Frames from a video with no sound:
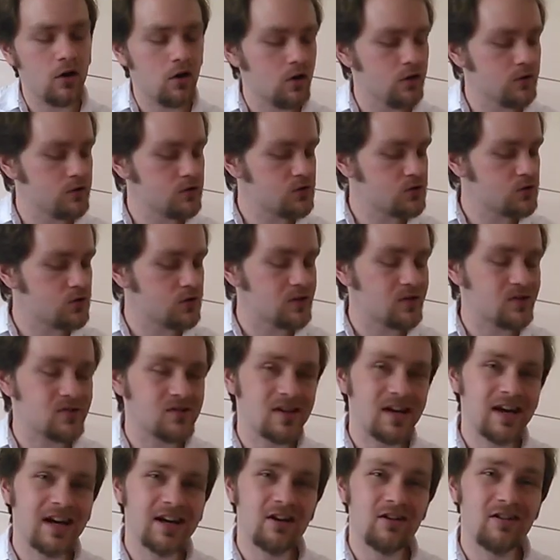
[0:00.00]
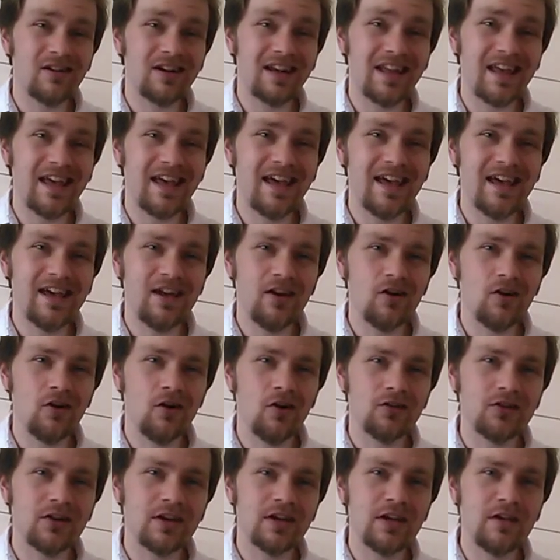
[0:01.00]
chords. So you're starting on an A
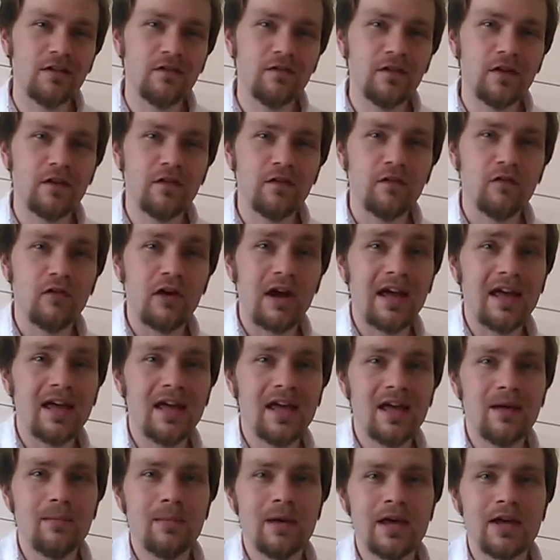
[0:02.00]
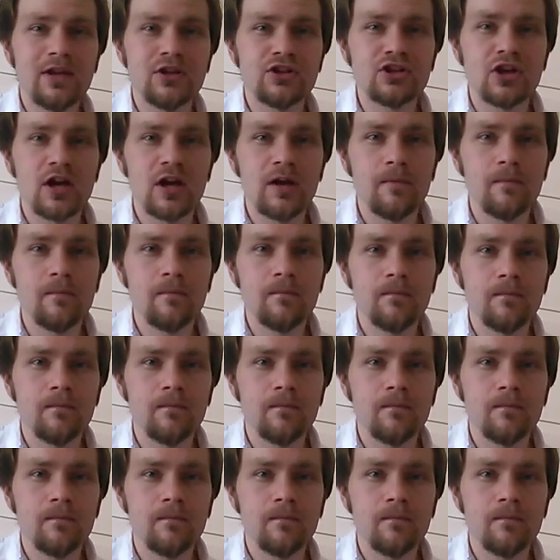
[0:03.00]
chord at your 5th fret, A major,